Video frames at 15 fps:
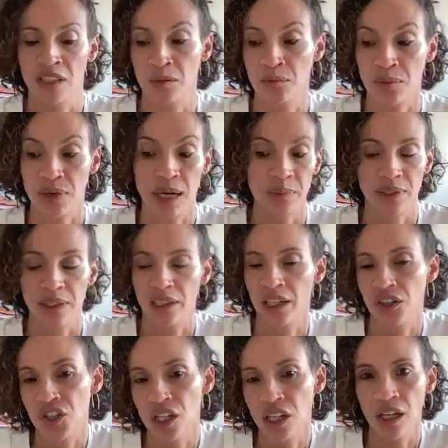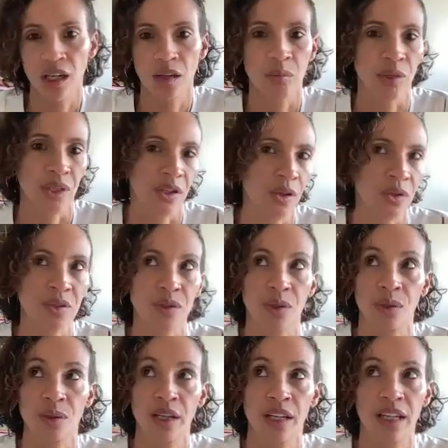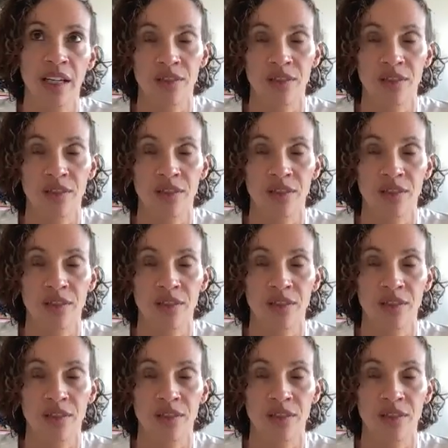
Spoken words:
it improperly and cheating, but also,